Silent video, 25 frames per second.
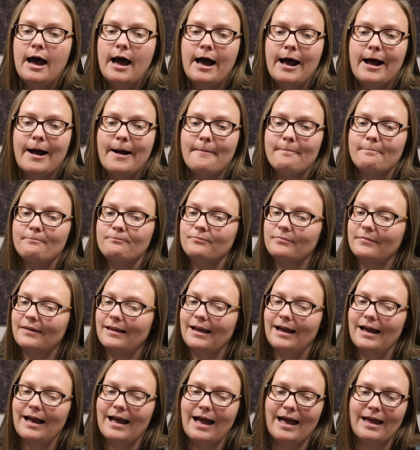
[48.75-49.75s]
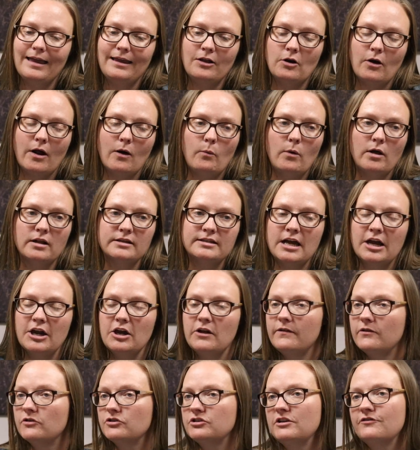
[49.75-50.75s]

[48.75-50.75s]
Um, you know, I will tell you there's